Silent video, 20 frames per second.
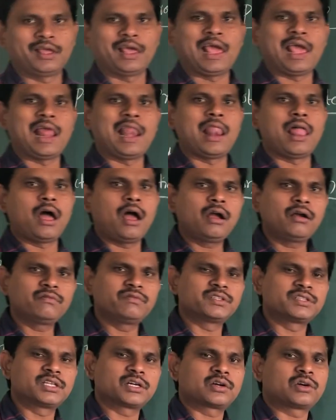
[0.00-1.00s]

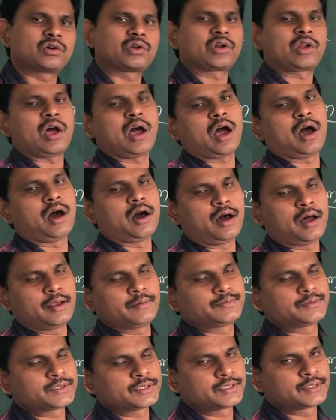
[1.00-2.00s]
along with the
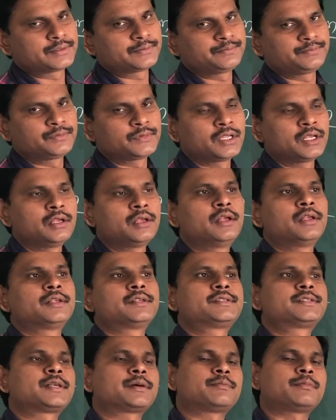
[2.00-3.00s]
crops,
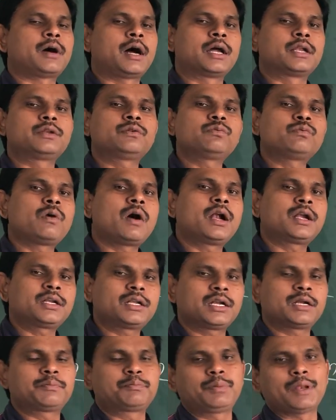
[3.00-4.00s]
some
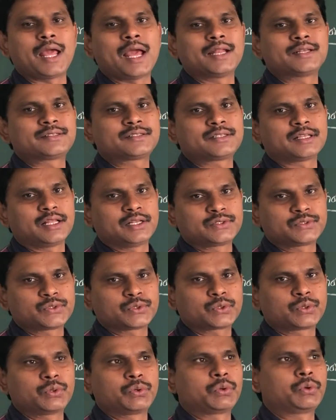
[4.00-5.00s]
unwanted plants
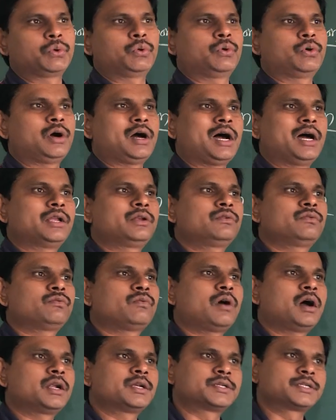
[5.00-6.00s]
also grow.
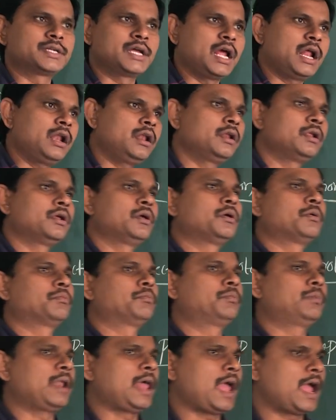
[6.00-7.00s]

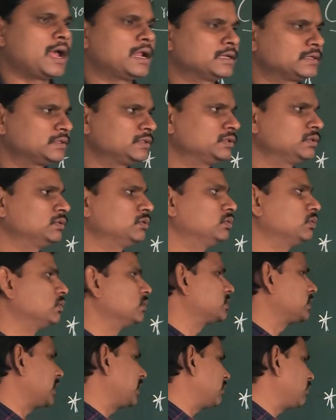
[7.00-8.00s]
Unwanted plants.
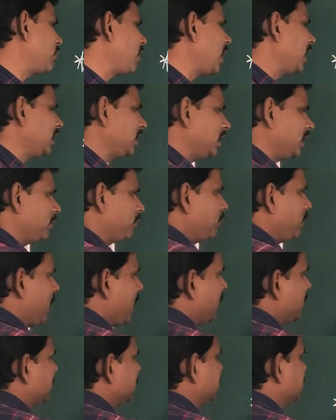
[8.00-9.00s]
Those unwanted
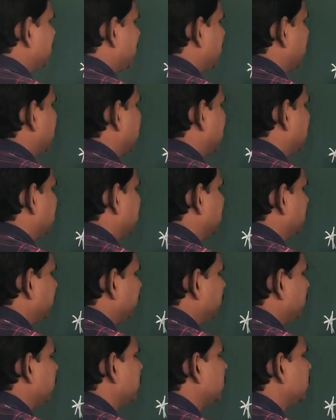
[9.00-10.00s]
plants are nothing
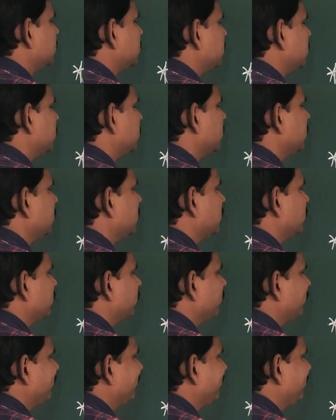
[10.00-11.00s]
but
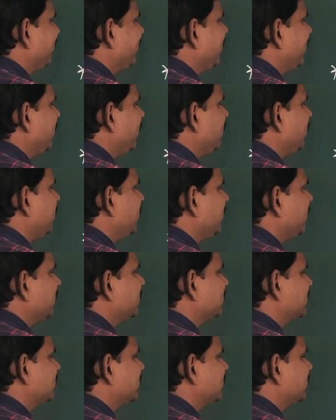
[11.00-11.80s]
weeds.